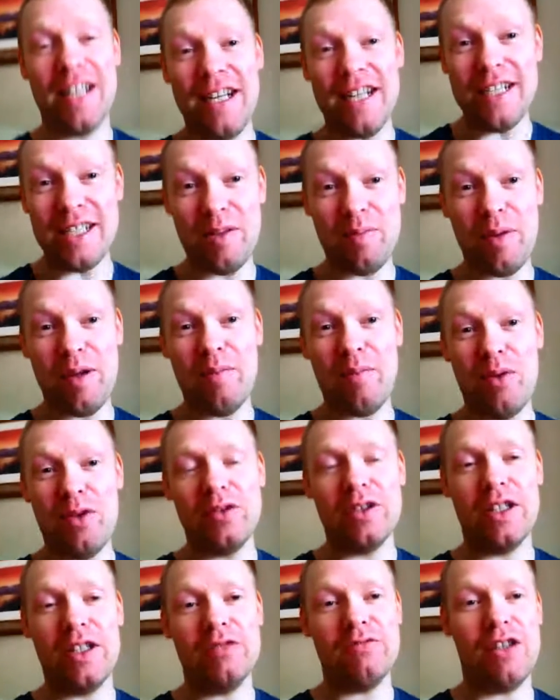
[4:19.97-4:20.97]
It is a bit
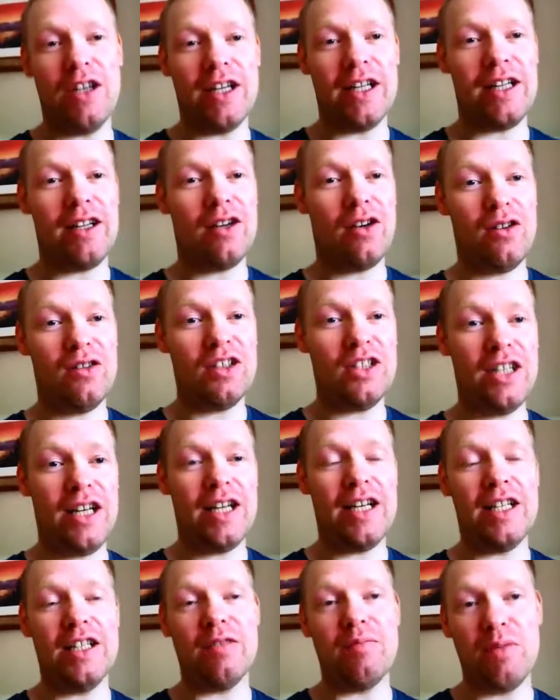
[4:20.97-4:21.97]
boring. You're writing
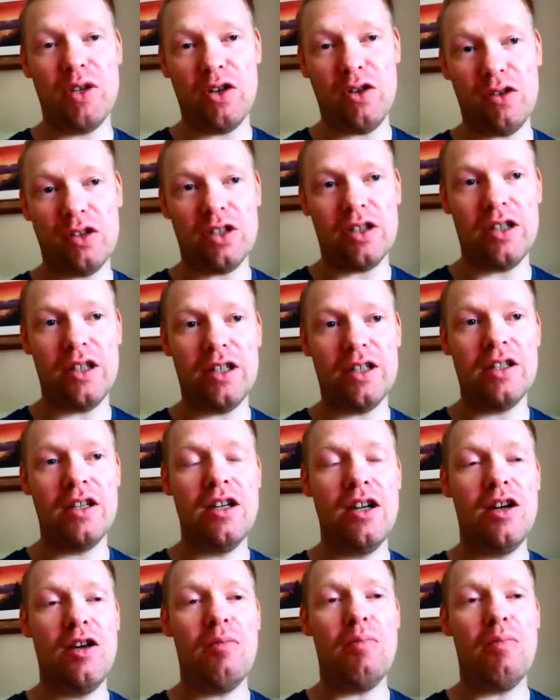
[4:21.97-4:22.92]
content, it's monotonous,